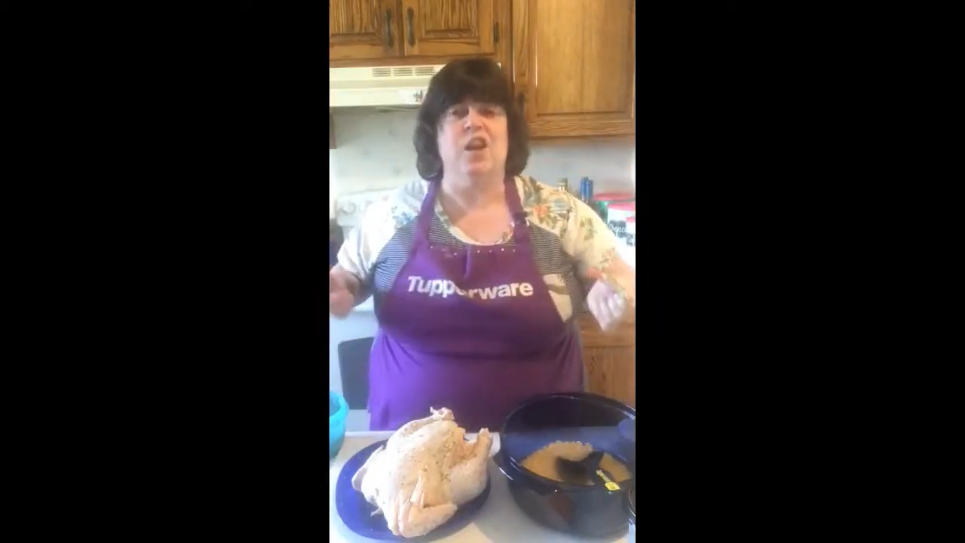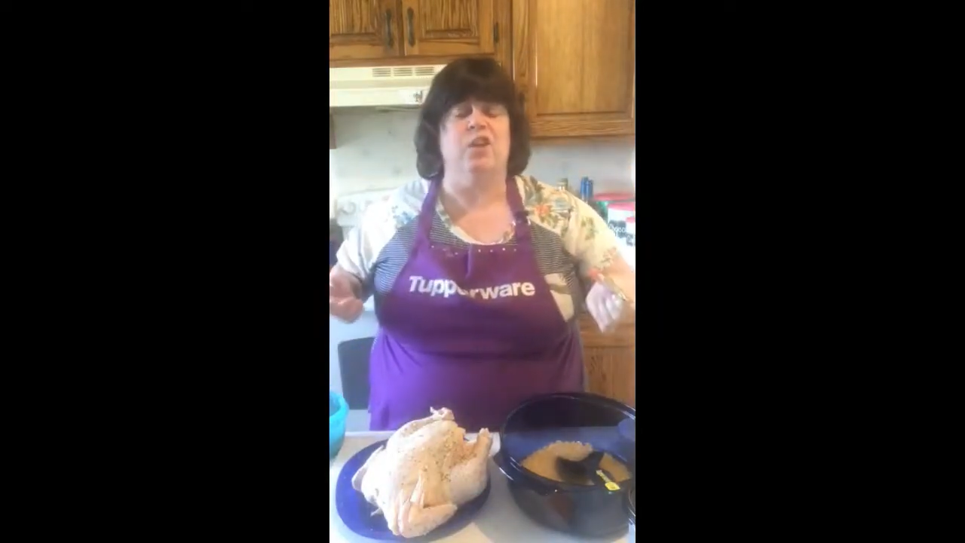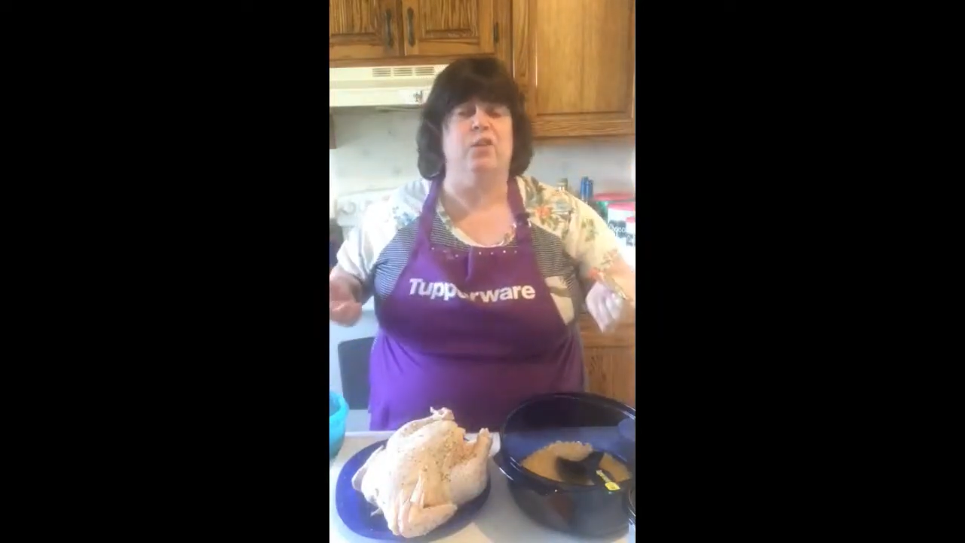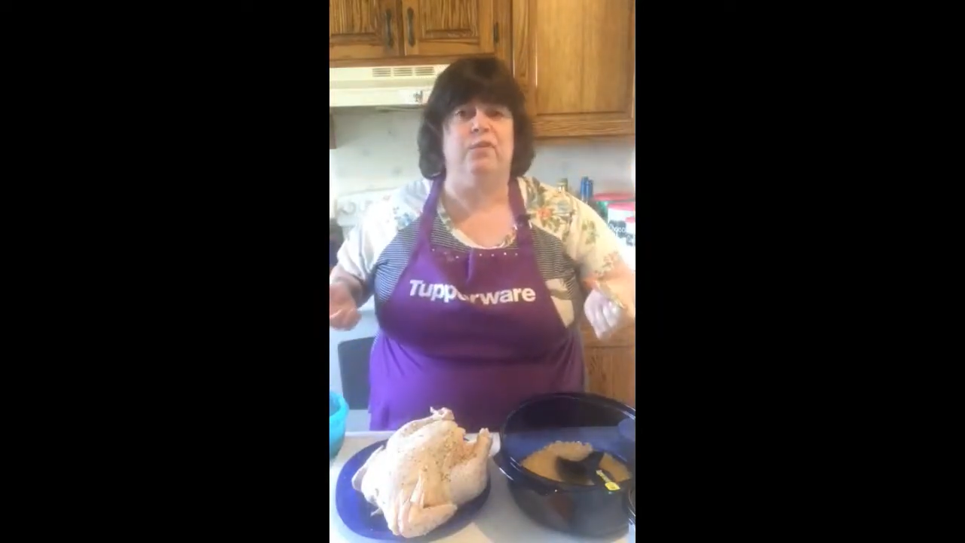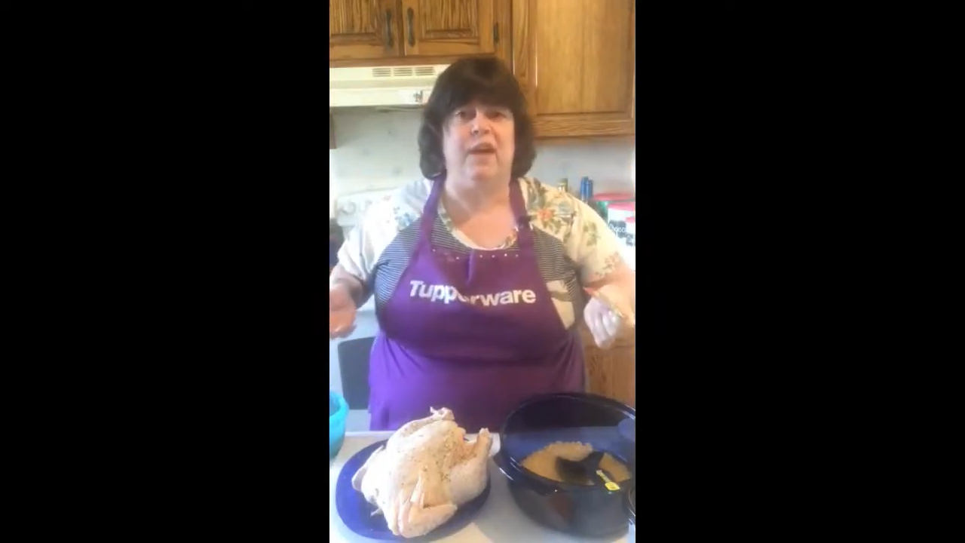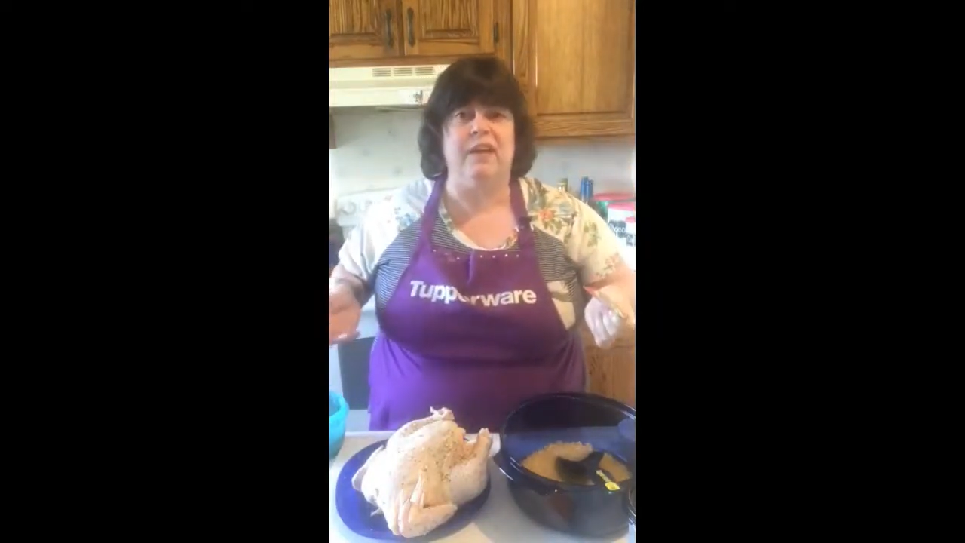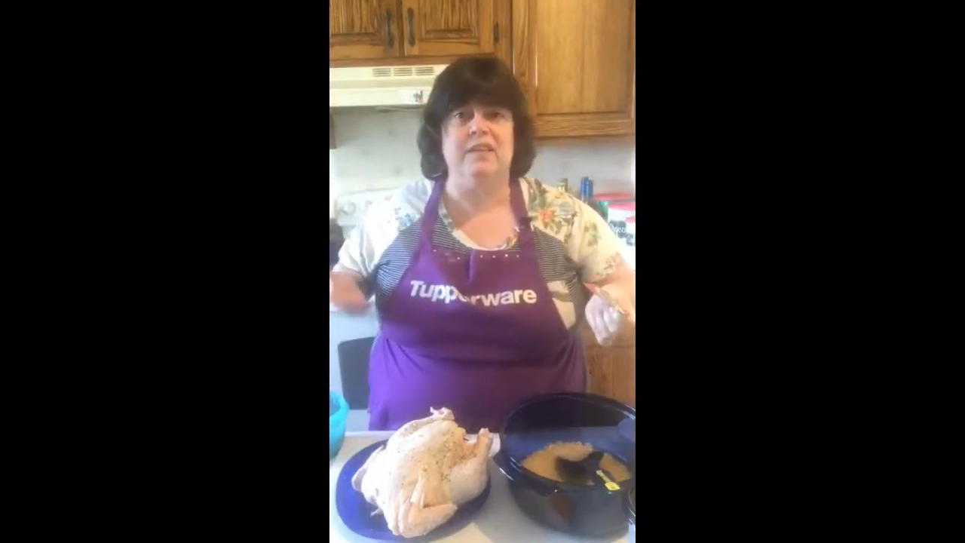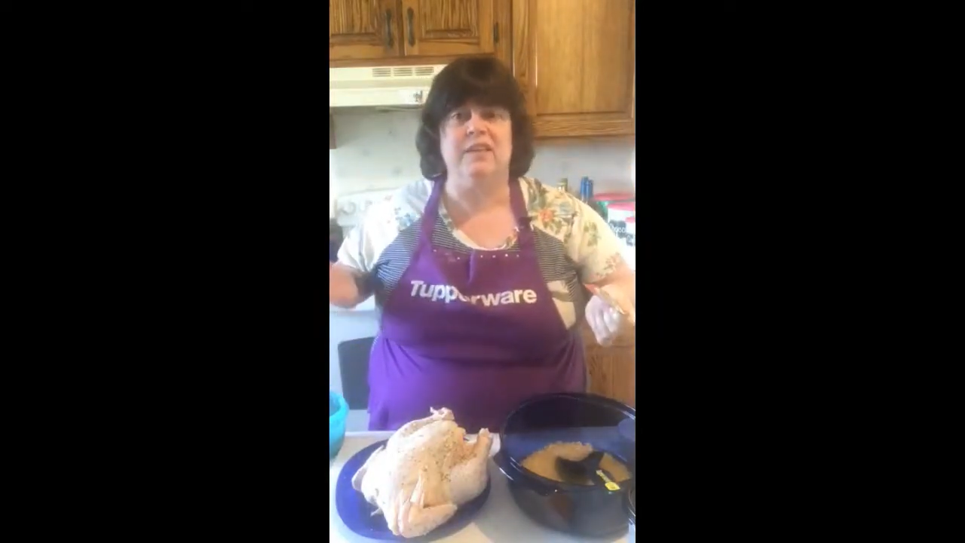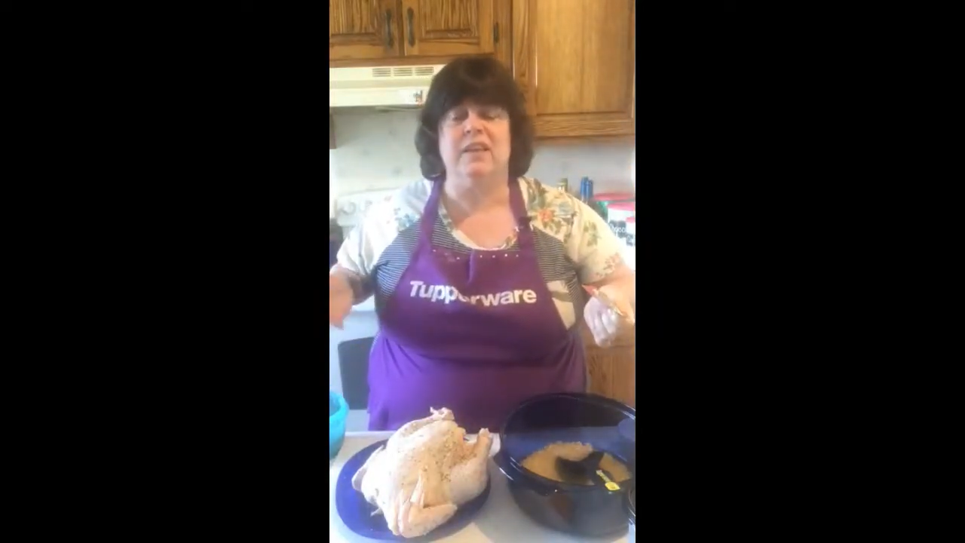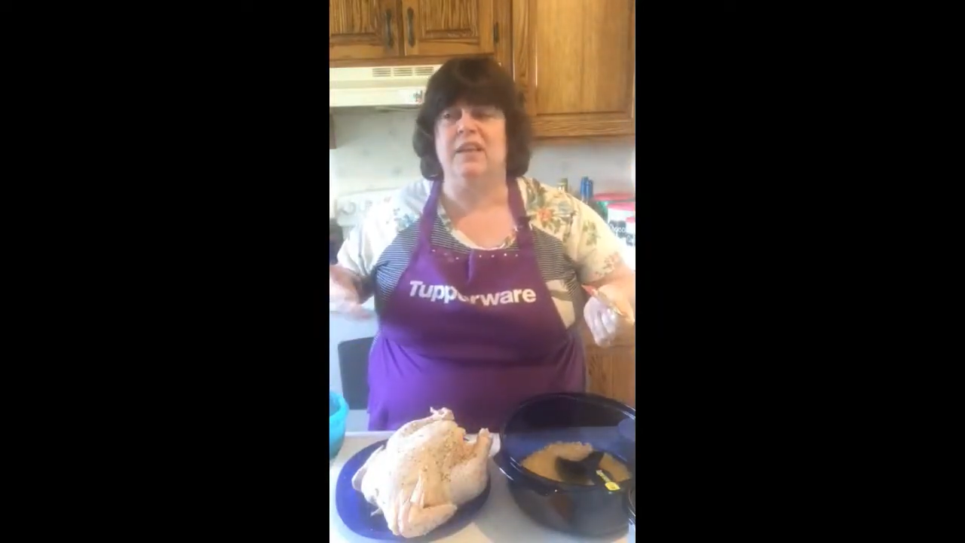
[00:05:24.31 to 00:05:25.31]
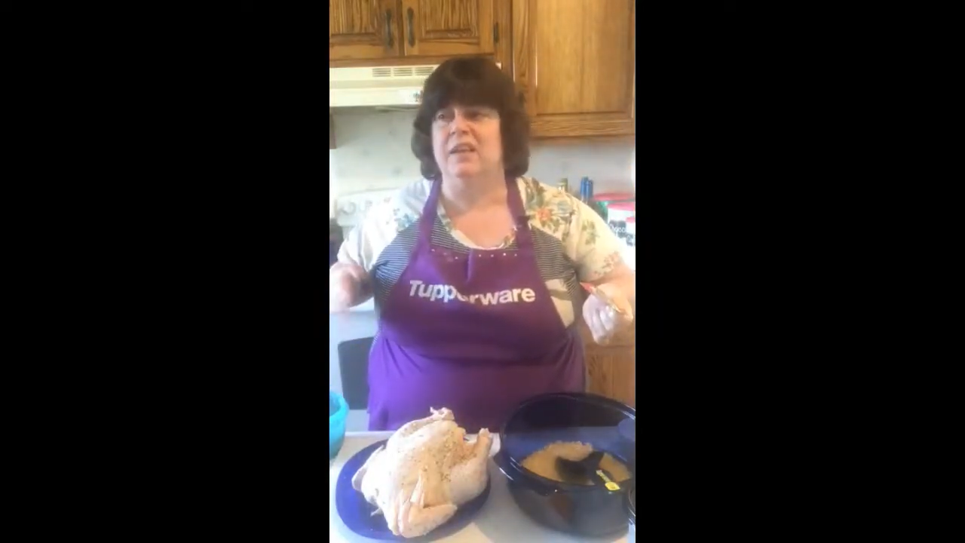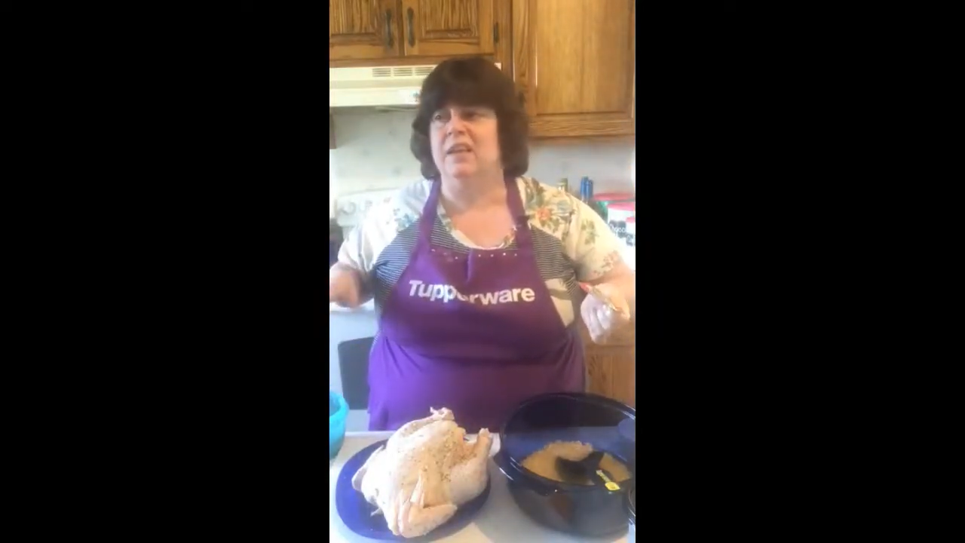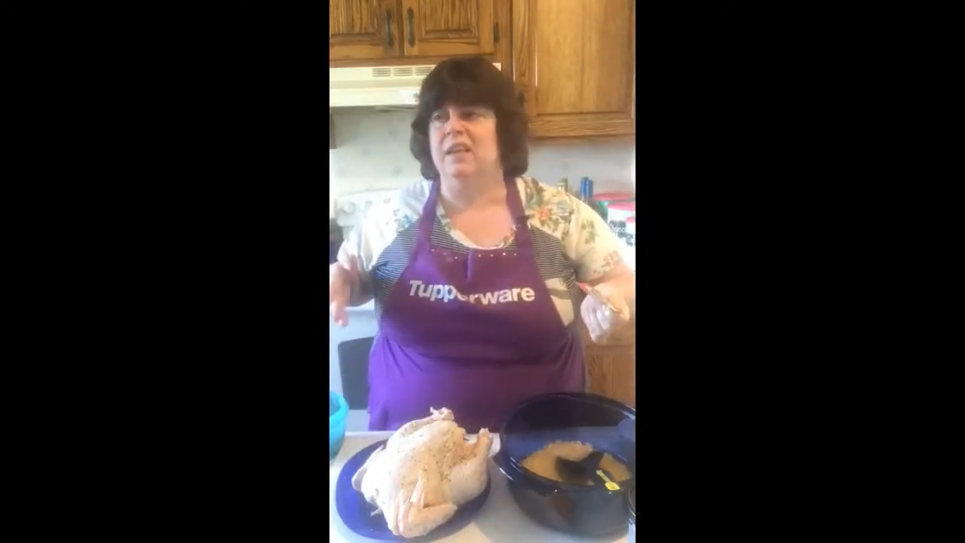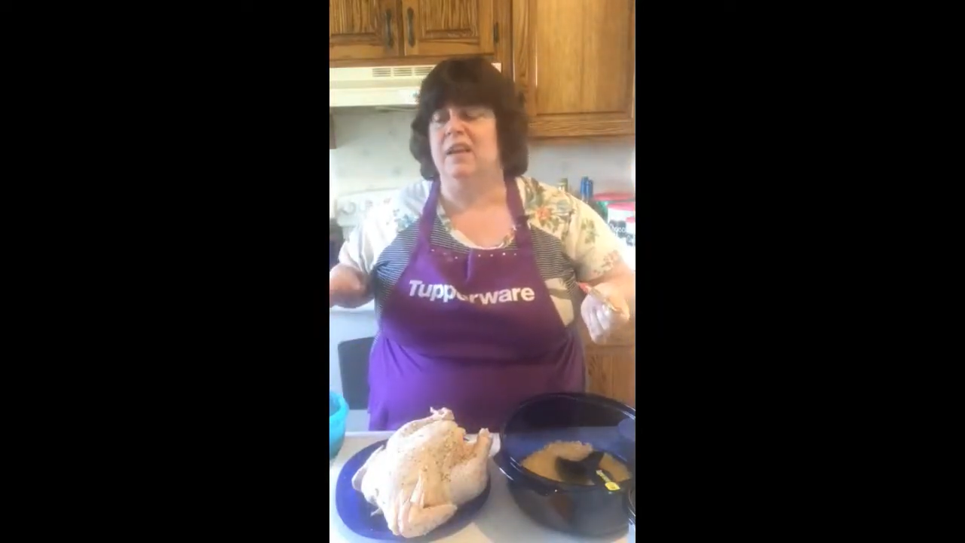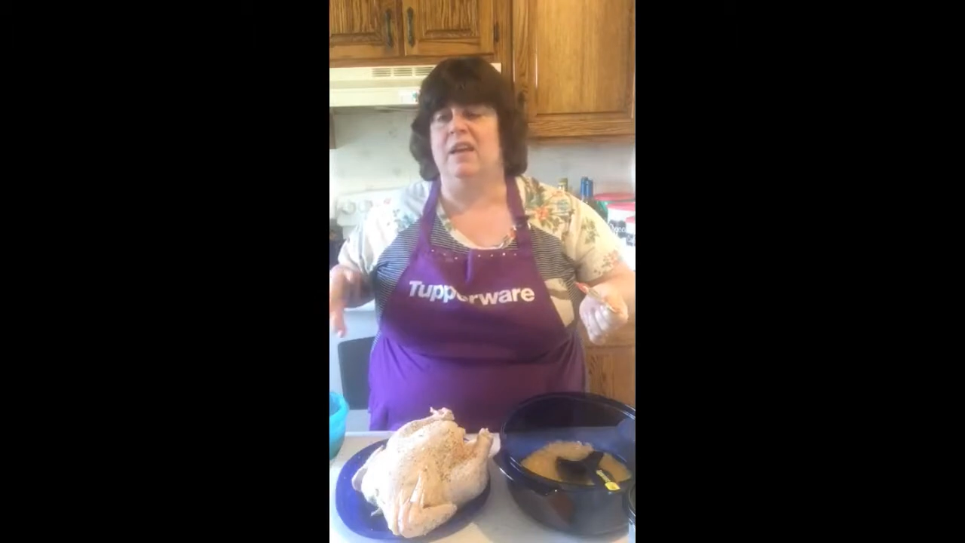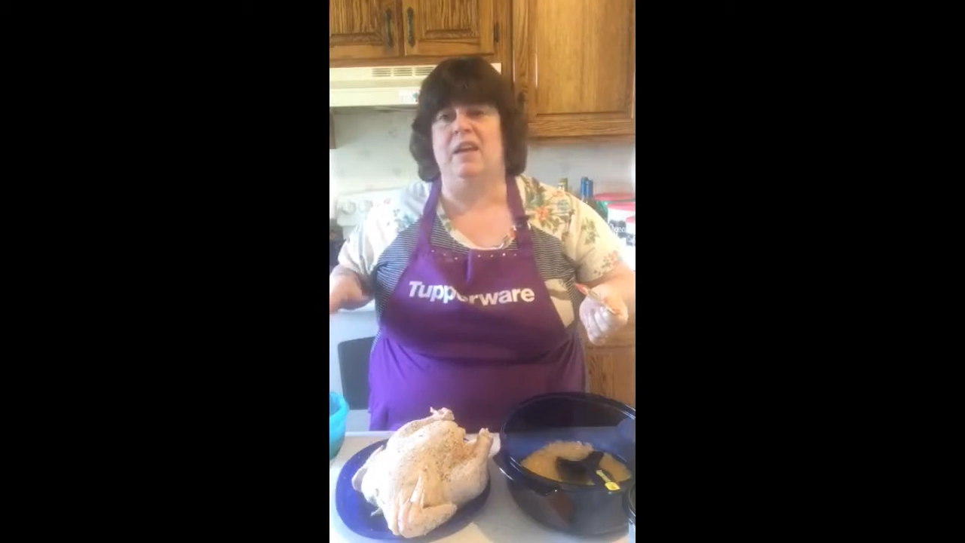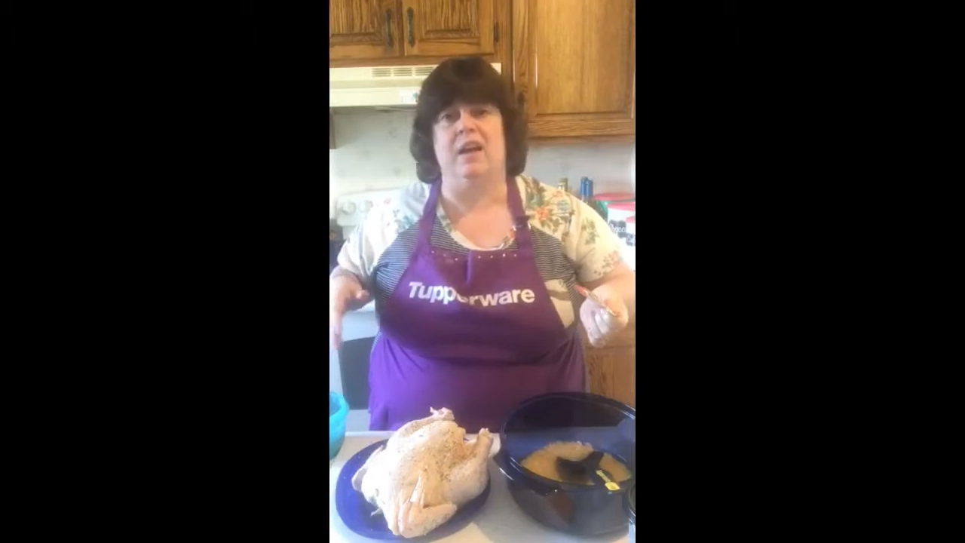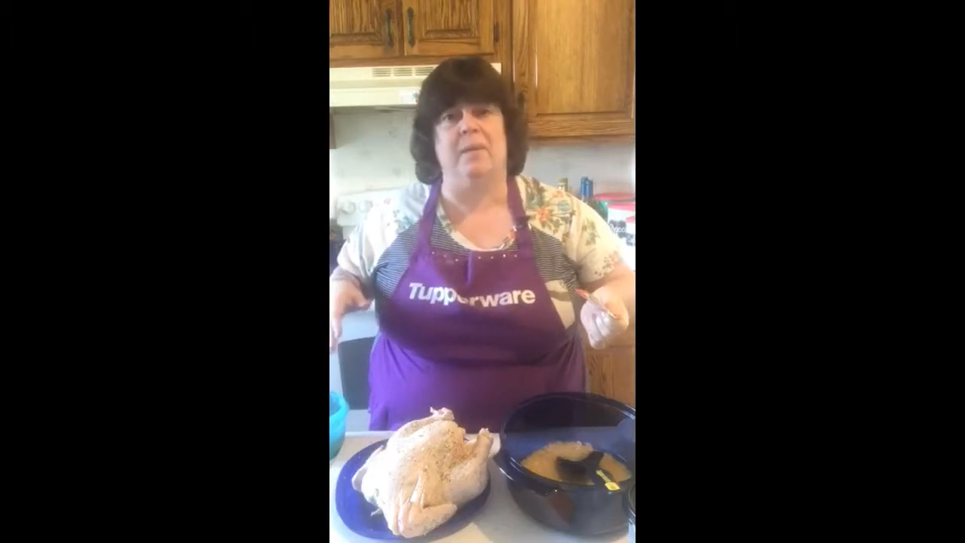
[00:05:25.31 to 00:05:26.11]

you find it in the